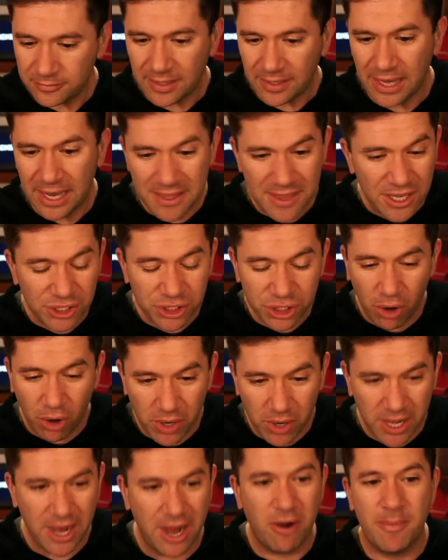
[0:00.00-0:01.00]
And they don't
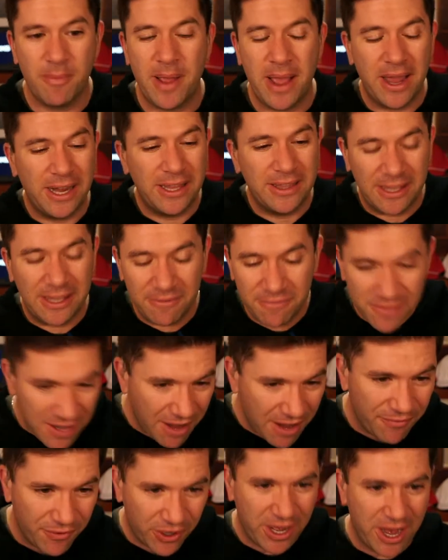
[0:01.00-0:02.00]
care about it. They've
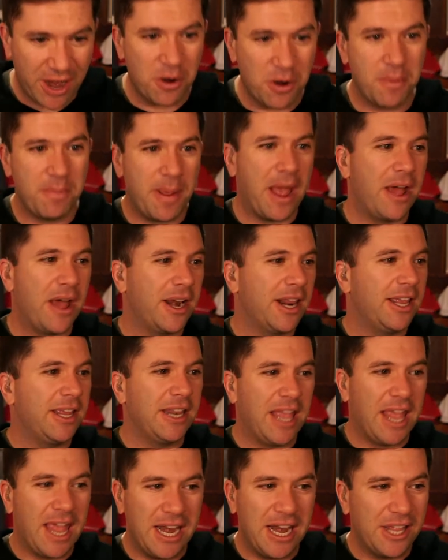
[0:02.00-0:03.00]
never cared about it.
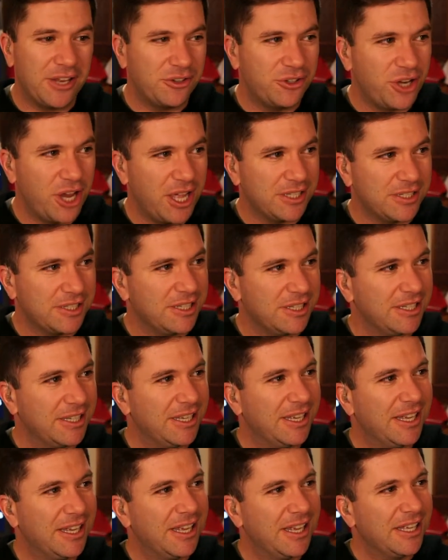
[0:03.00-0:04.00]
And
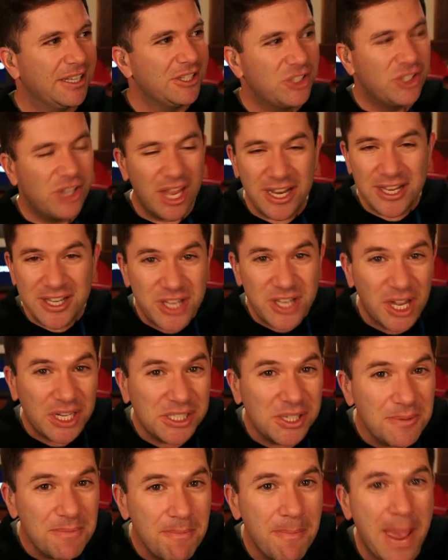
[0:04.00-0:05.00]
it
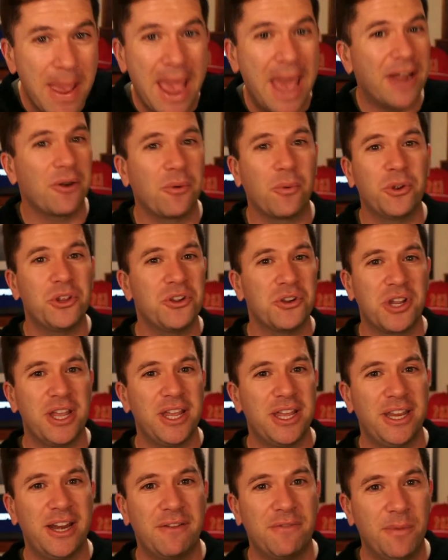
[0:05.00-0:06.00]
doesn't matter when you're
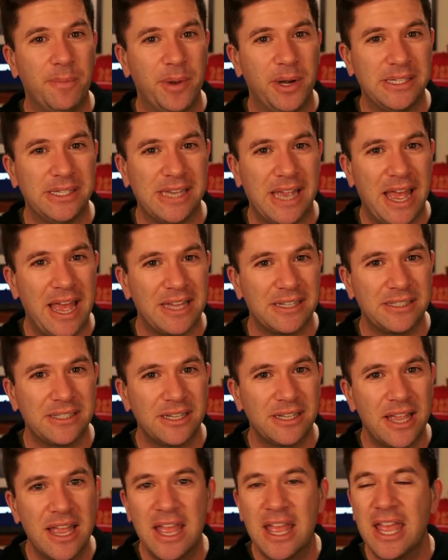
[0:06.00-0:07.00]
kicking everybody's ass
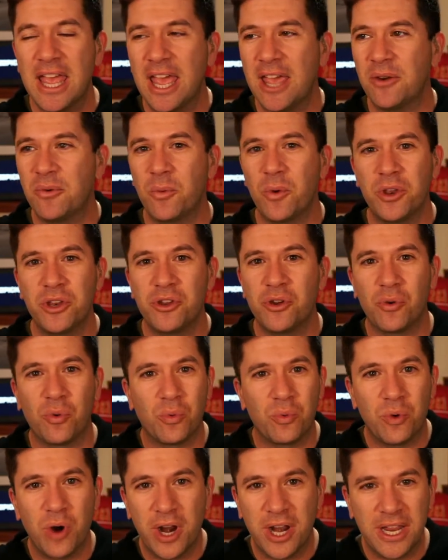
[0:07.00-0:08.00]
and when your
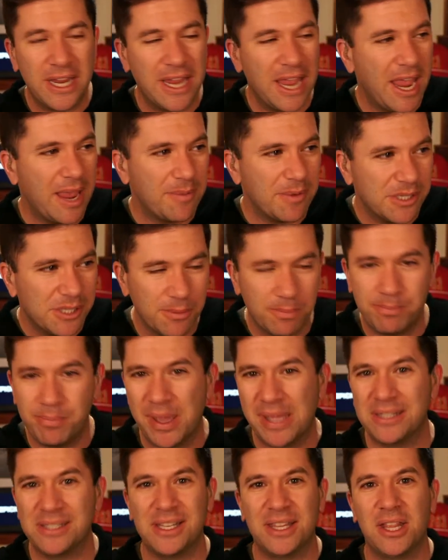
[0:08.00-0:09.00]
running game is the
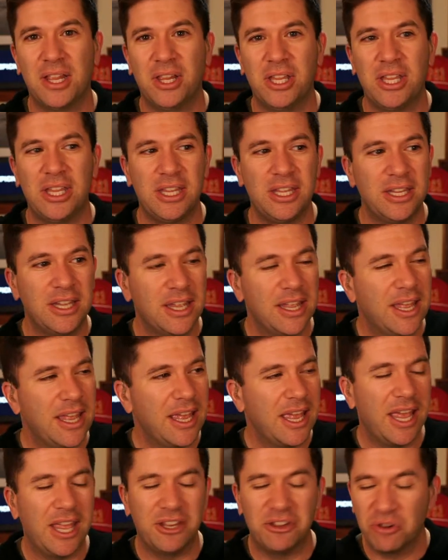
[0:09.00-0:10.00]
best in the league
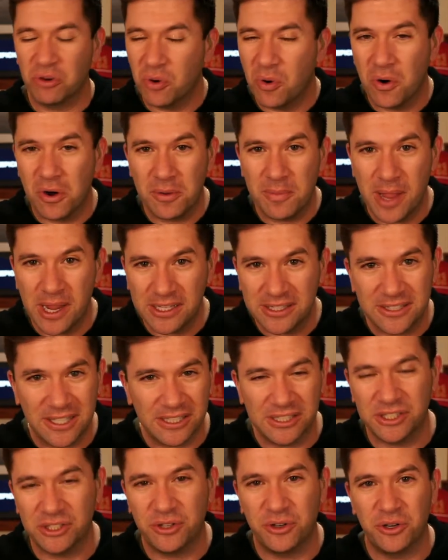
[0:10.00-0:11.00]
and your quarterback
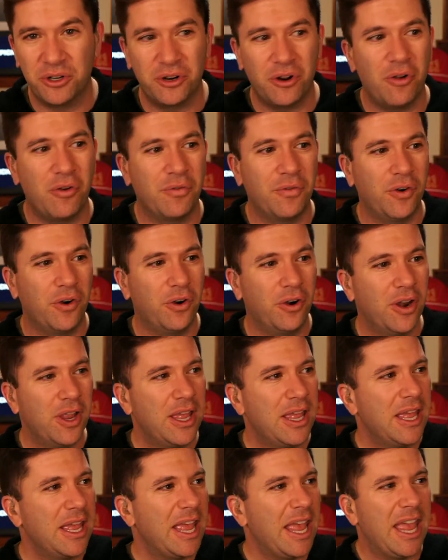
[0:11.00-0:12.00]
doesn't turn it over
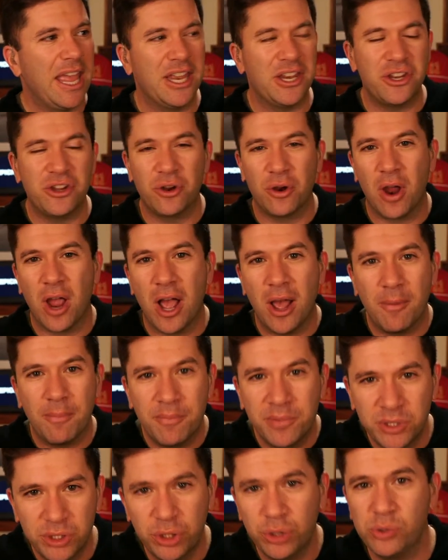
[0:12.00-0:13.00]
and you're up
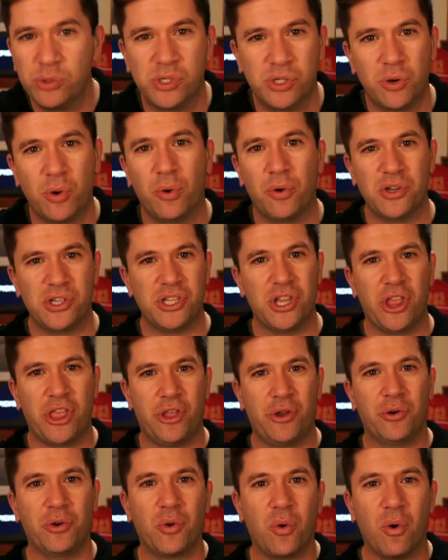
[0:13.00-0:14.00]
2 scores in the
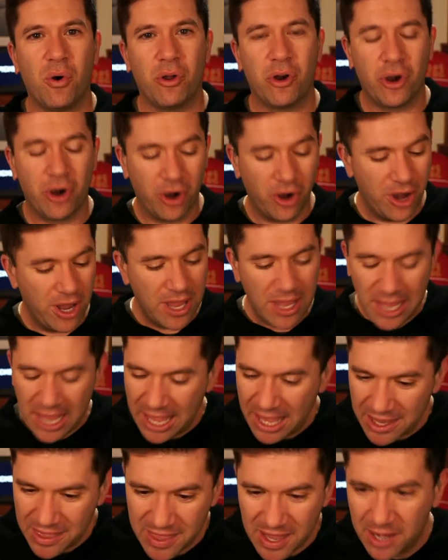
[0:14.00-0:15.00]
third quarter
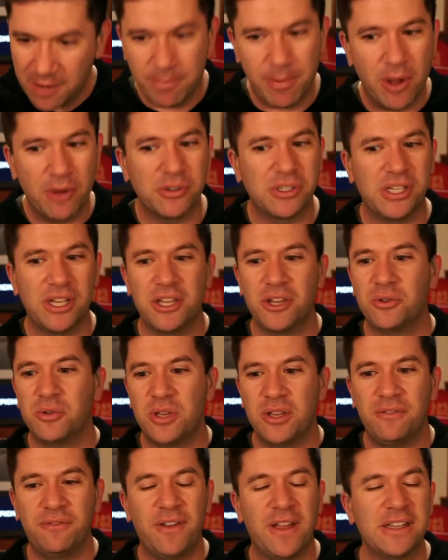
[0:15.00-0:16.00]
and Nick Bosa and your
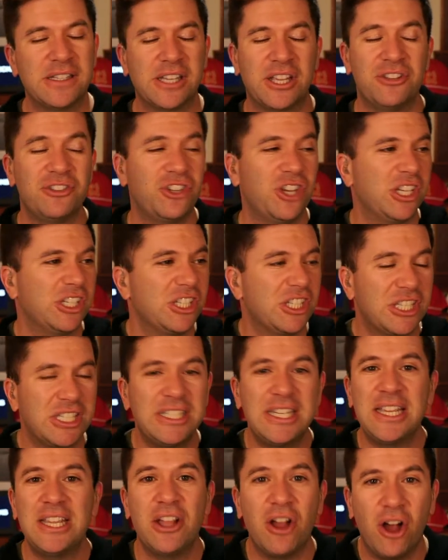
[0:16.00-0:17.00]
defense can just
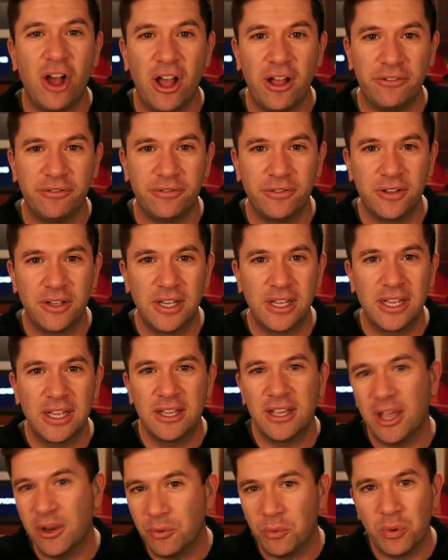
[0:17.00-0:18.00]
tee off
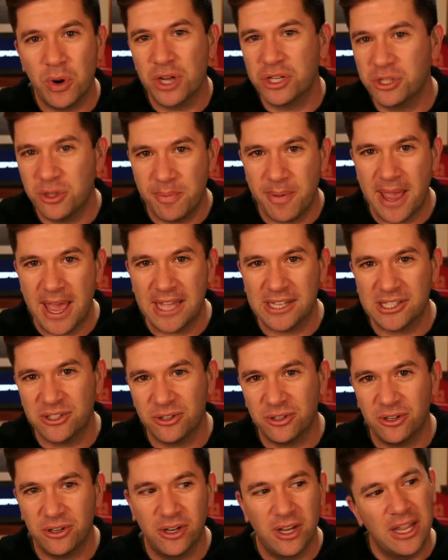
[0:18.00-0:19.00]
and rush the
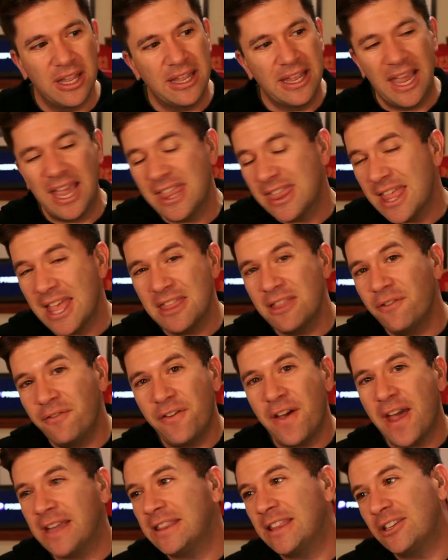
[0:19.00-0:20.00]
passer. And then the
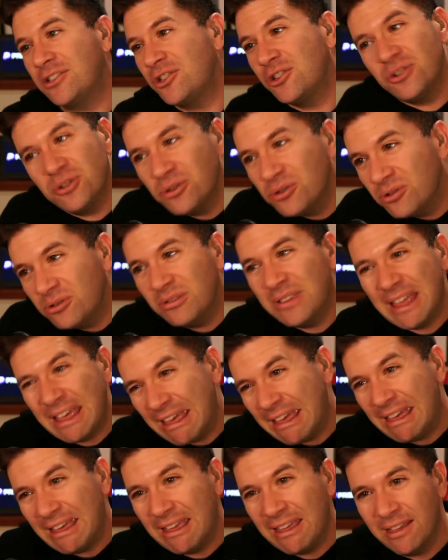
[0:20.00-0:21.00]
fact that you
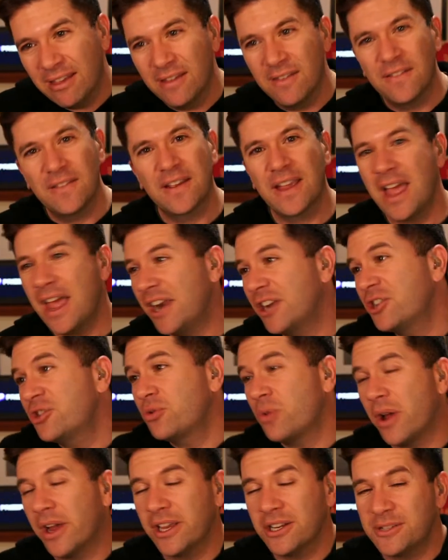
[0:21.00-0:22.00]
kind of
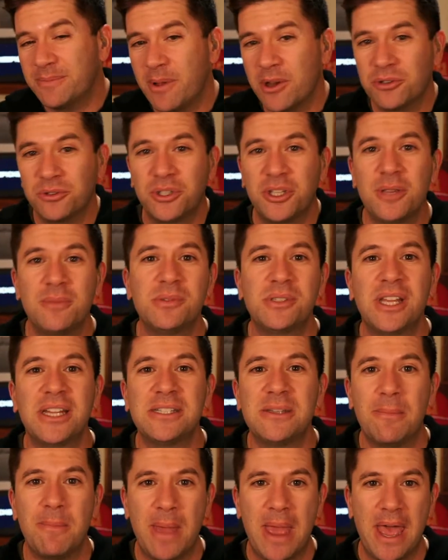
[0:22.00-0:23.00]
shrug at special teams
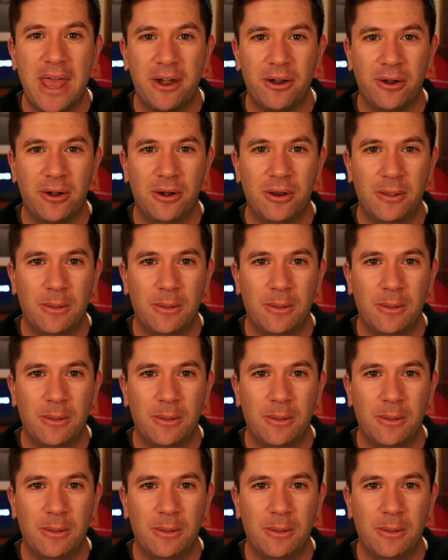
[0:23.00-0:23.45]
doesn't matter.